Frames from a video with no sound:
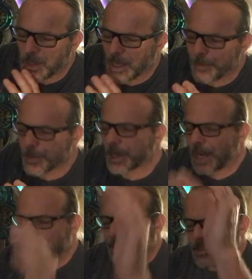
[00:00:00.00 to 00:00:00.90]
I've been
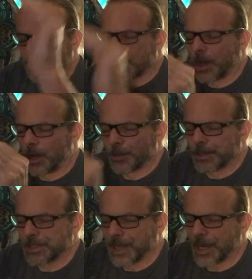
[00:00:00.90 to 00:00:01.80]
kind of
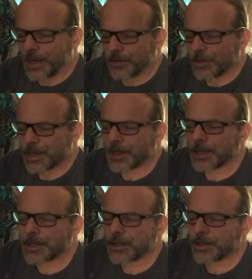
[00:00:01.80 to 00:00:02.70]
calming down,
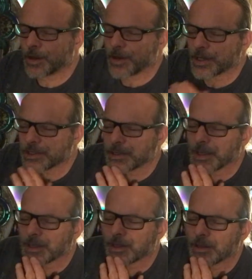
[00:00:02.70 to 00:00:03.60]
as like